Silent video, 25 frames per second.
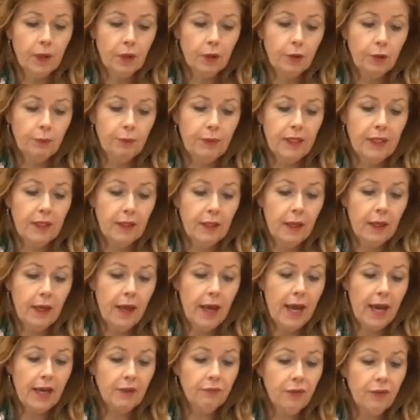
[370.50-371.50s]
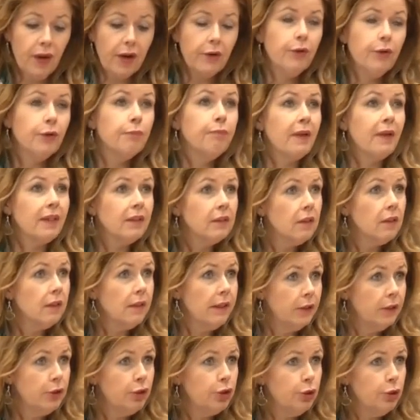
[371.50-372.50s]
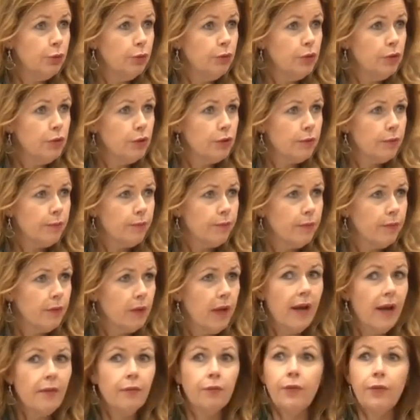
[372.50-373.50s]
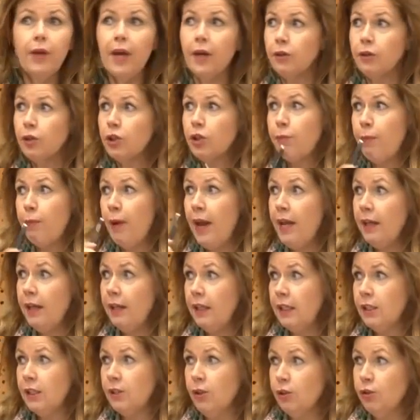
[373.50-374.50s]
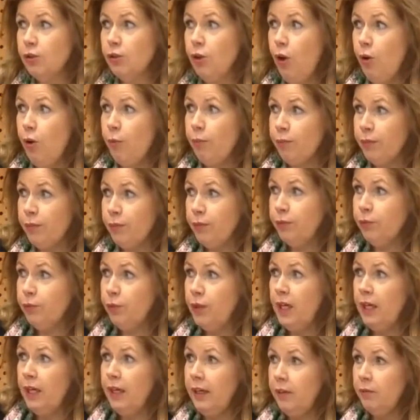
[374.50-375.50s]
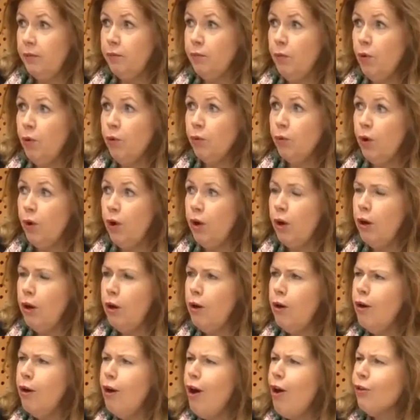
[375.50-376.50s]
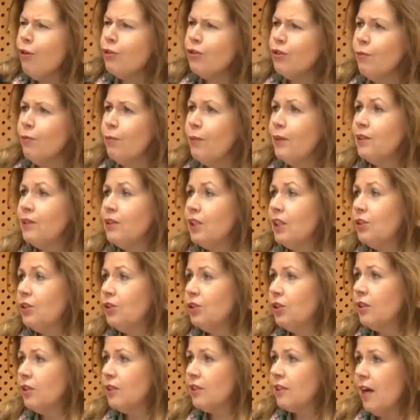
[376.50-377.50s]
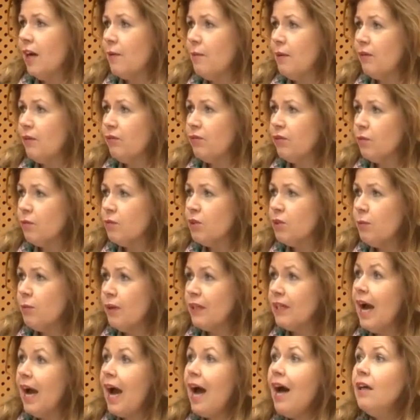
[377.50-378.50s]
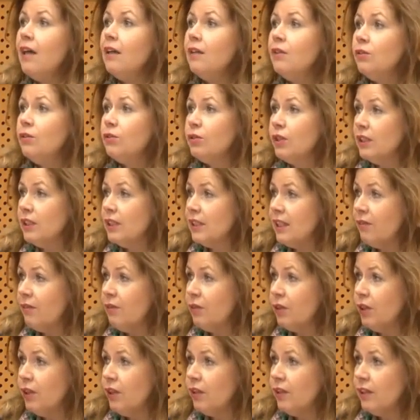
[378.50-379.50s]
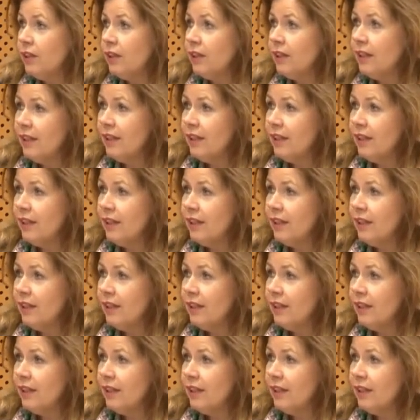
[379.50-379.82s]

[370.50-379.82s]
could be environmental issues, and there Spain is on top. Really, a lot of petitions come in from Spain, hundreds every year.